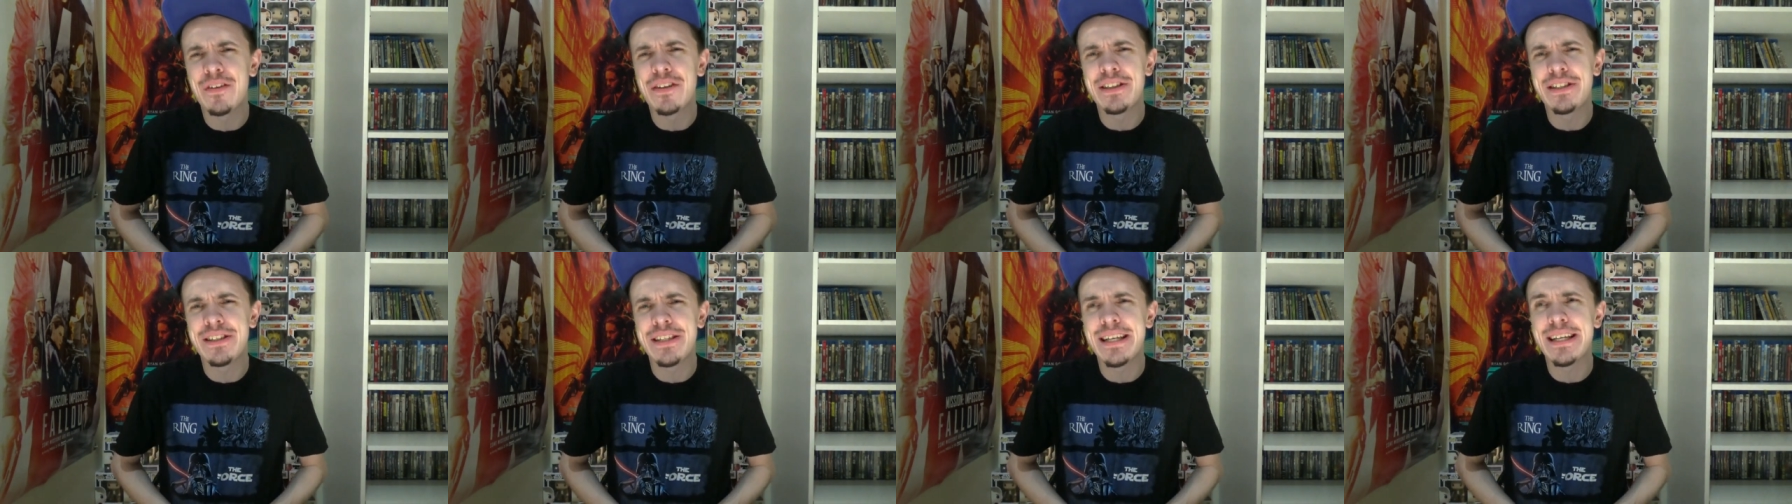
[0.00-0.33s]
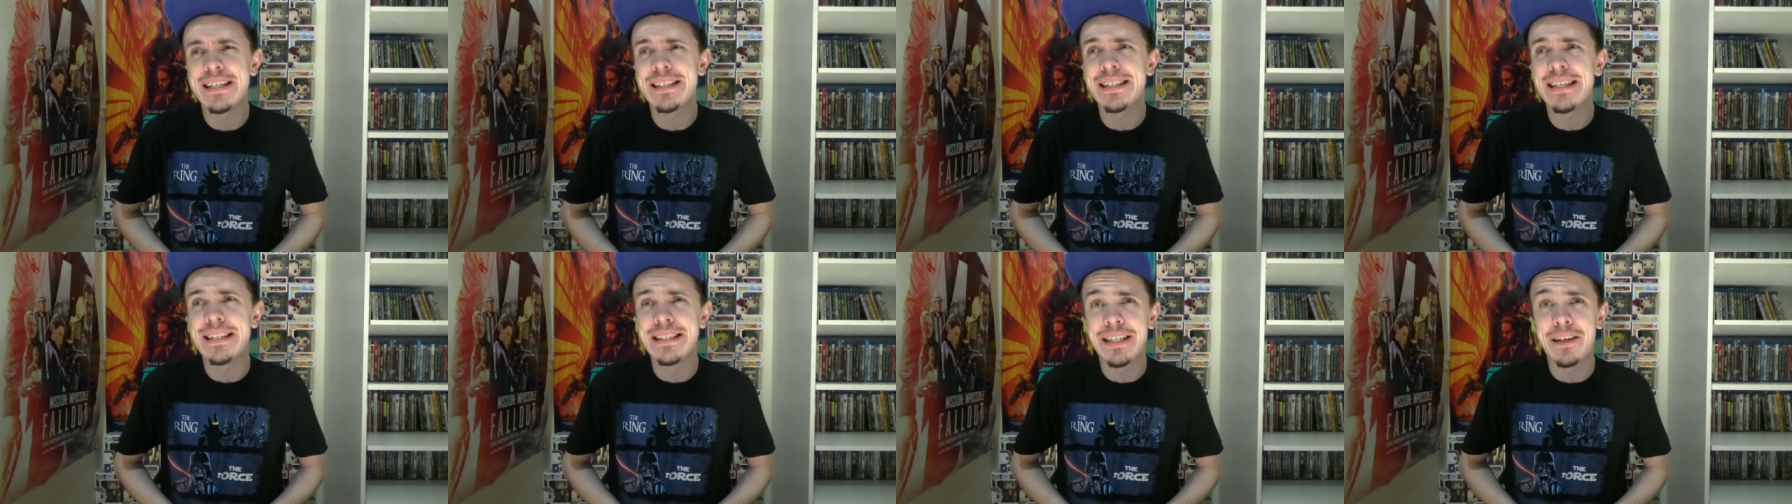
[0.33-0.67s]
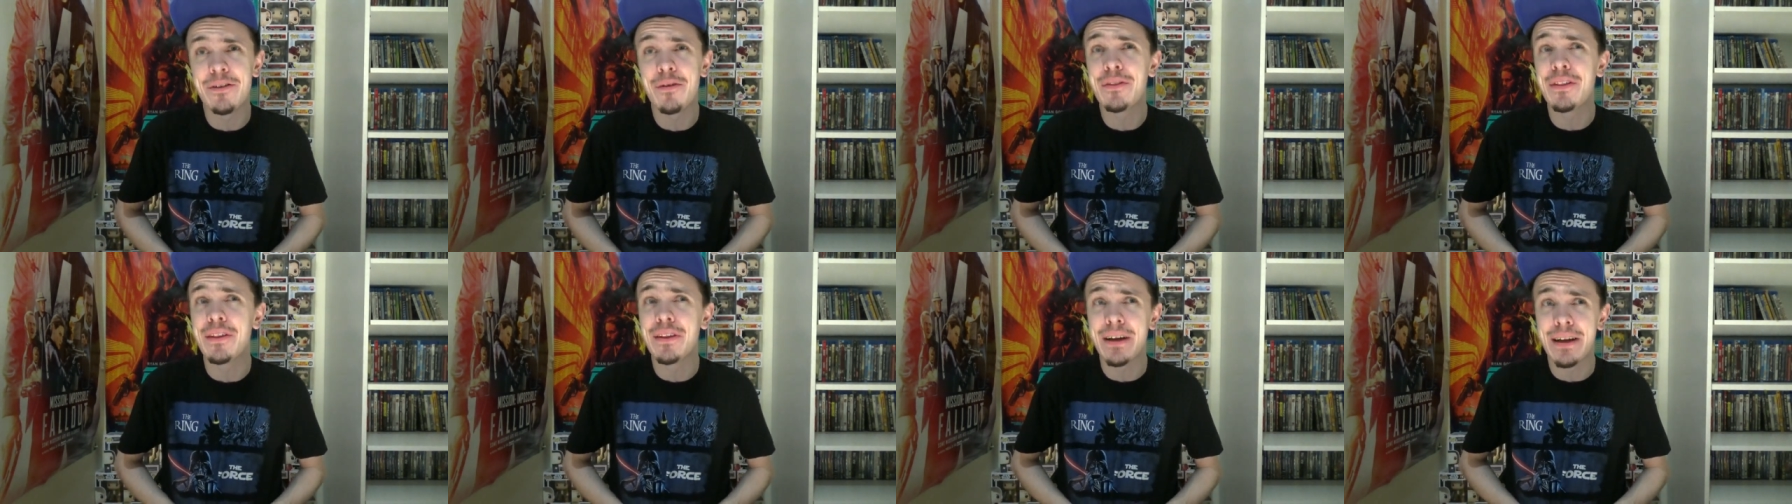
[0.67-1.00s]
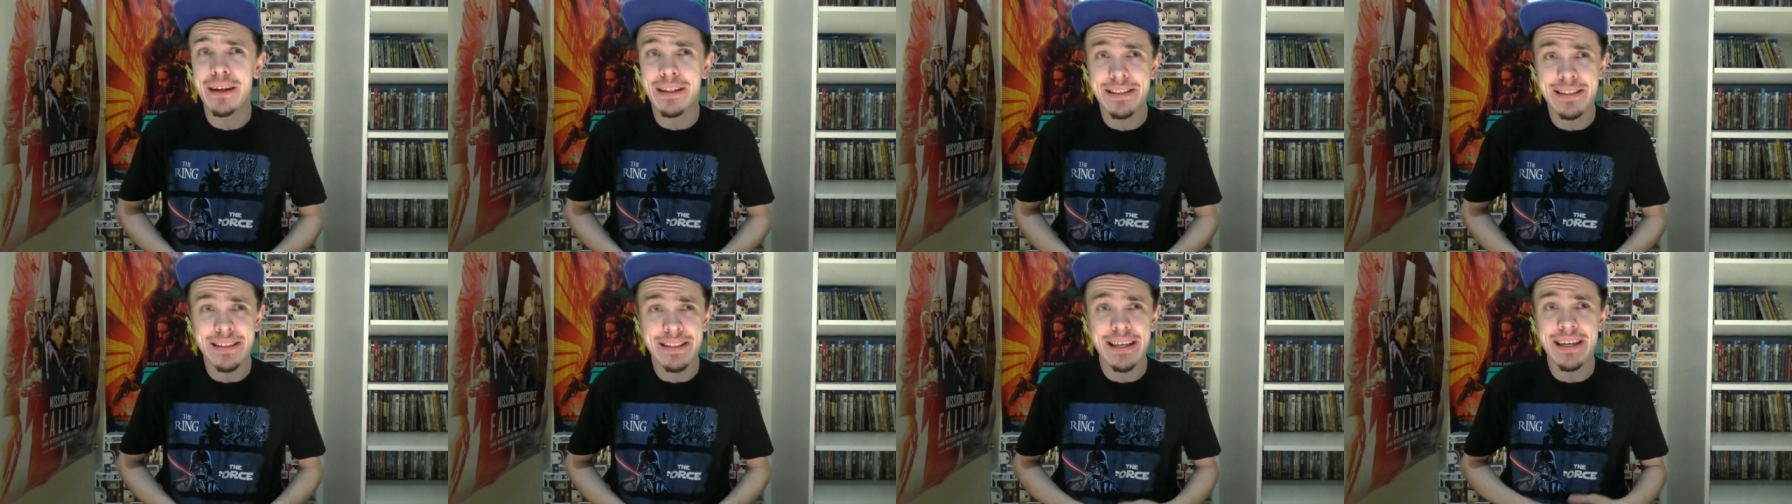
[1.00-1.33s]
and she has to deal with a
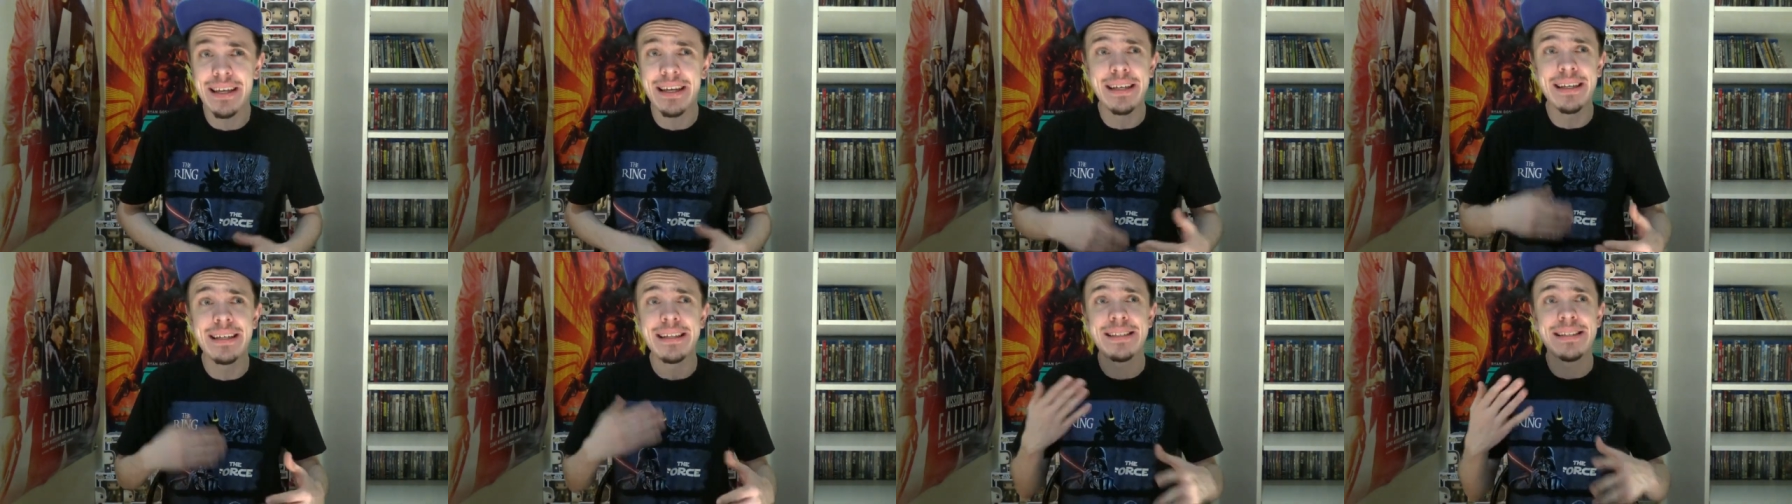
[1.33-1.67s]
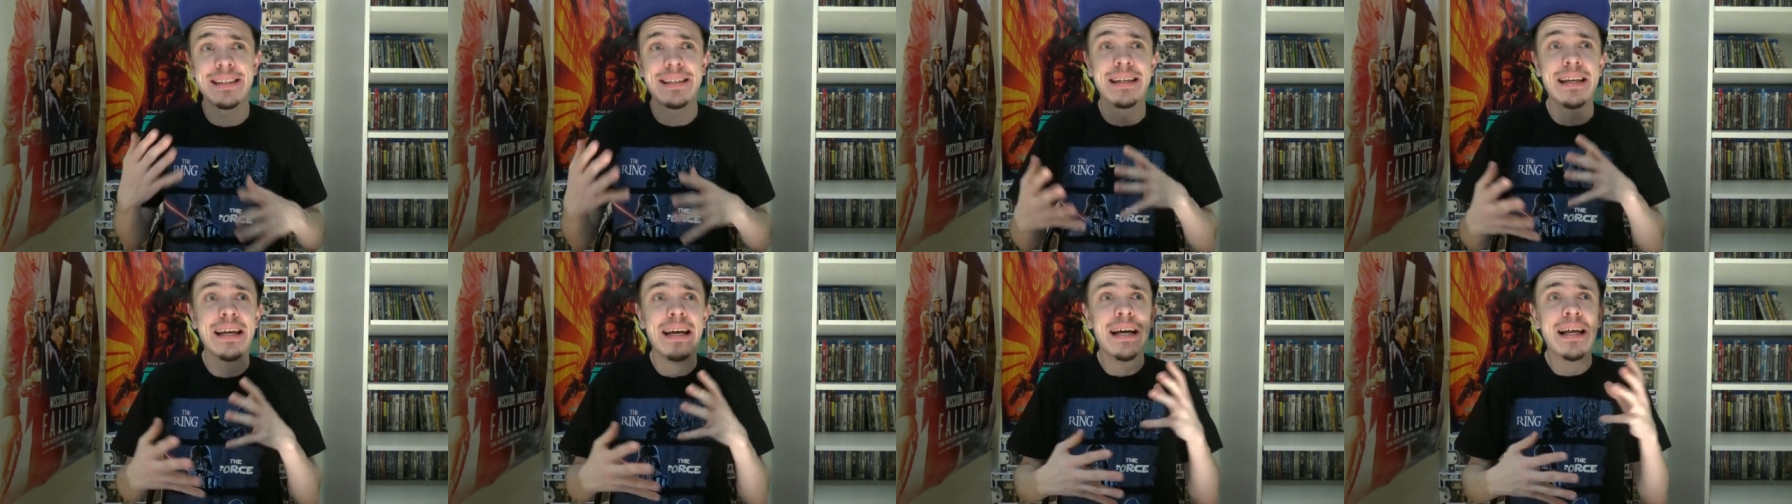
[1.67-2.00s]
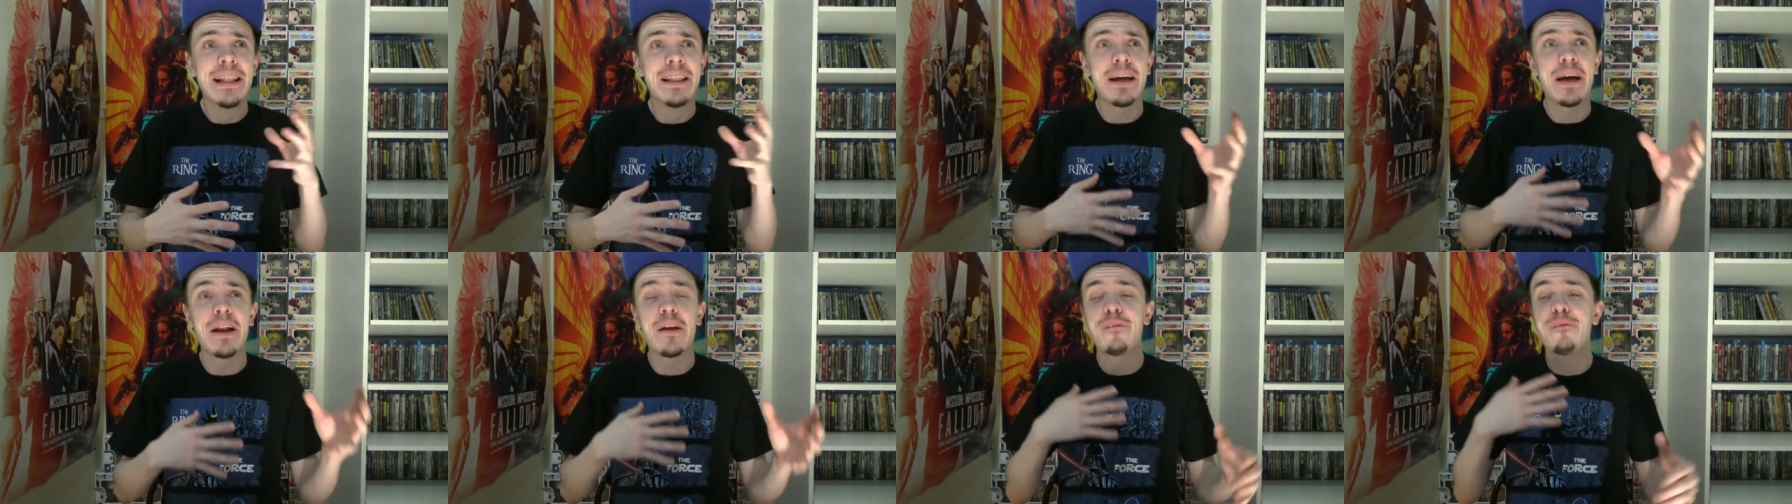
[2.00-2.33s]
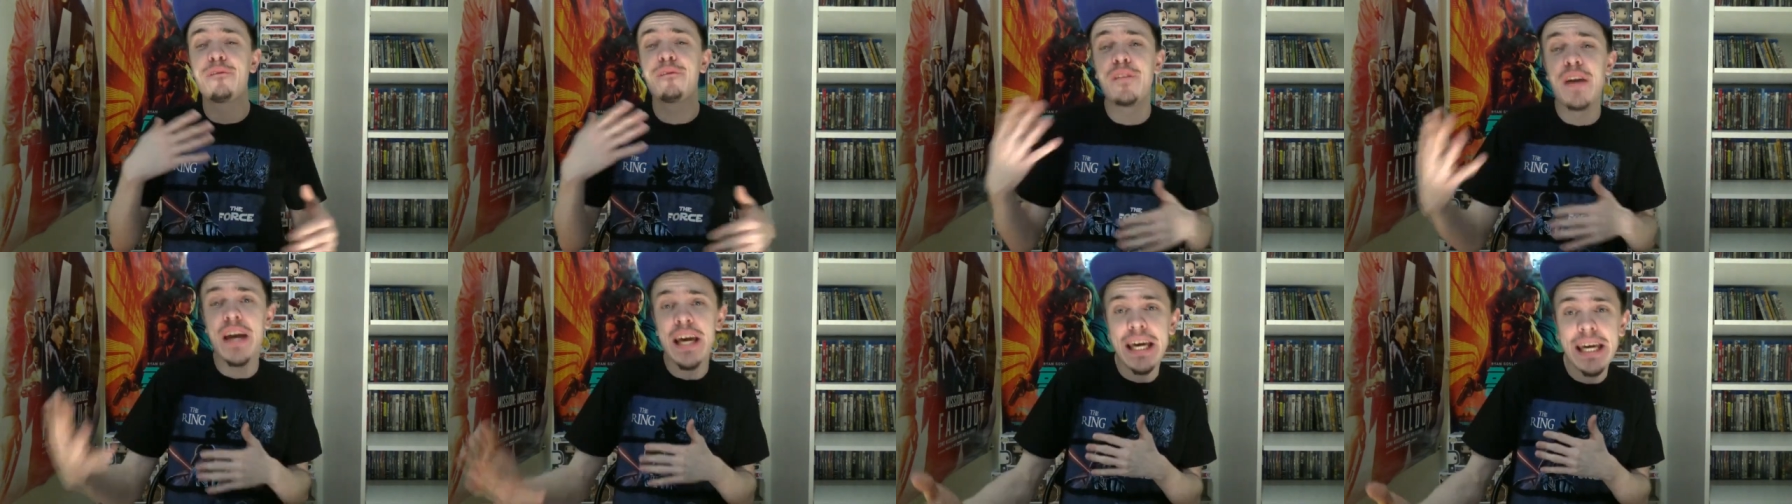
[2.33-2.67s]
lot of things and a lot of
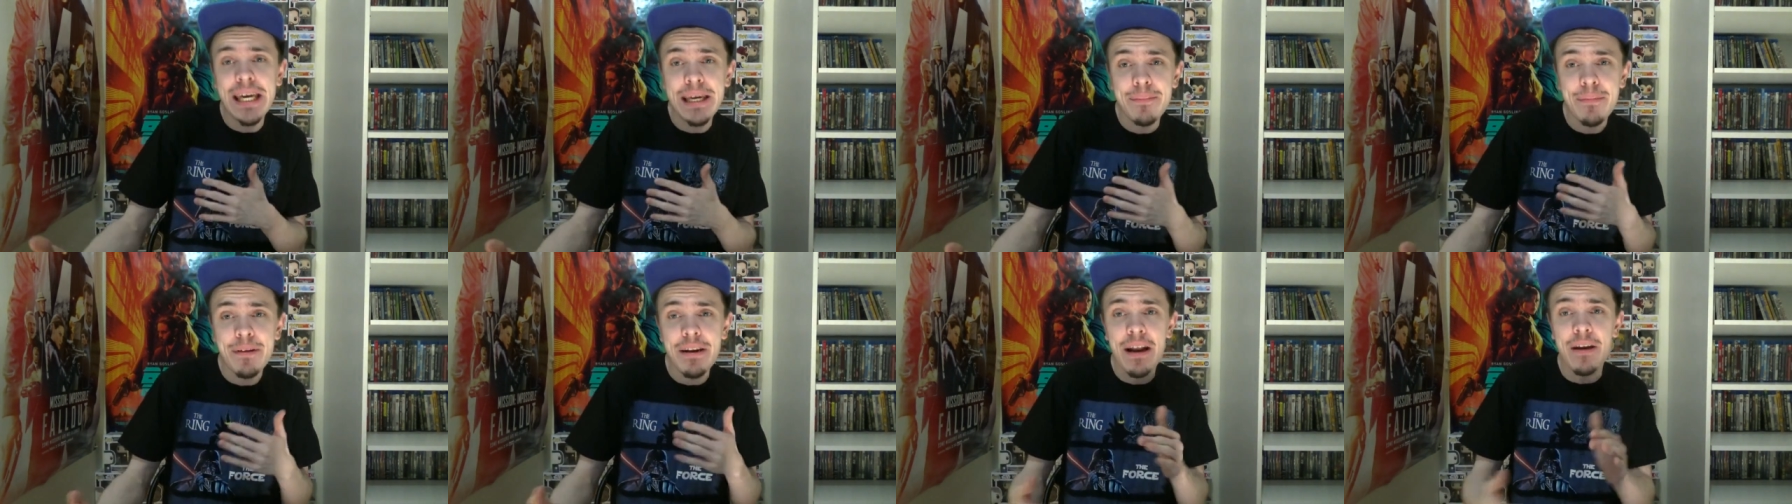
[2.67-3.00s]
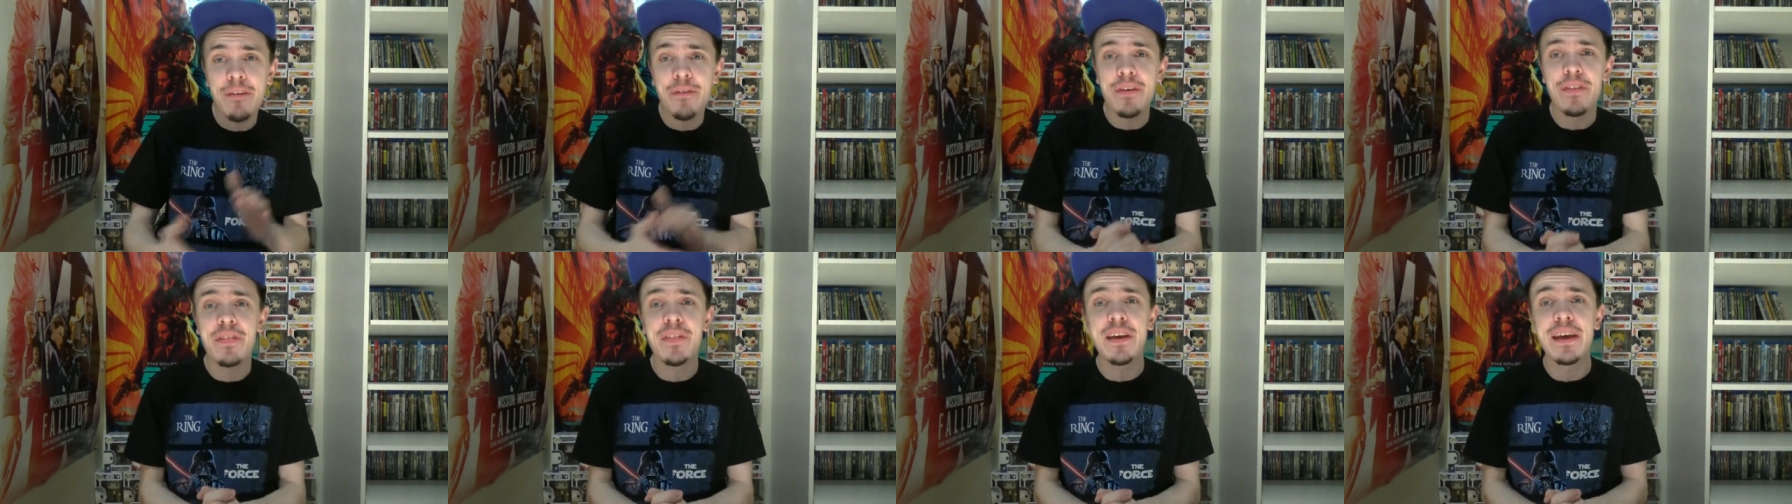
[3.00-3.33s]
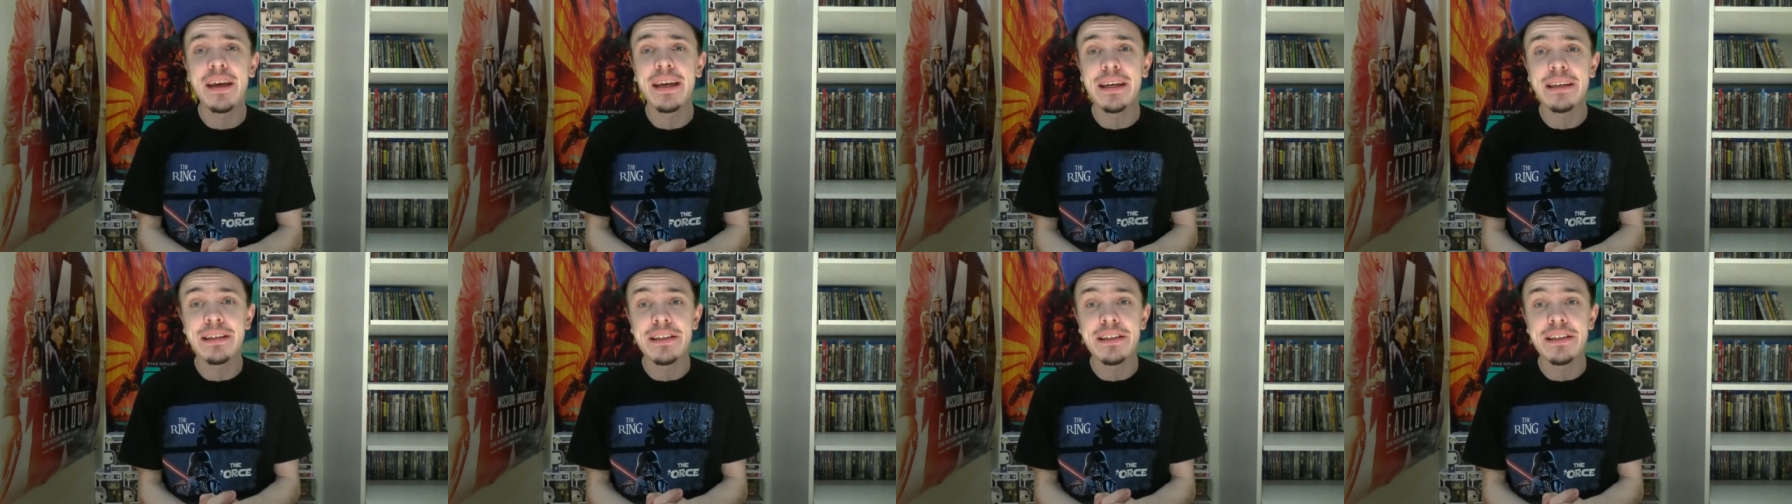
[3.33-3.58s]
fame and everything,